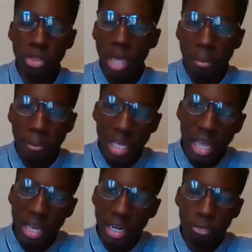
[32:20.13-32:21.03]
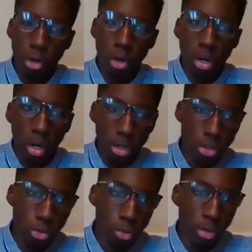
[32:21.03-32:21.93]
the NBA and I follow
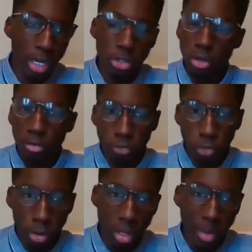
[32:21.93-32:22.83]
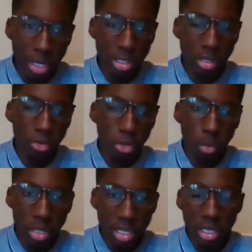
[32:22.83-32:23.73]
Arsenal, I should unfollow them actually after
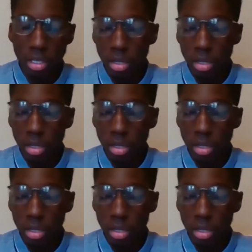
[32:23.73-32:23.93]
what they did.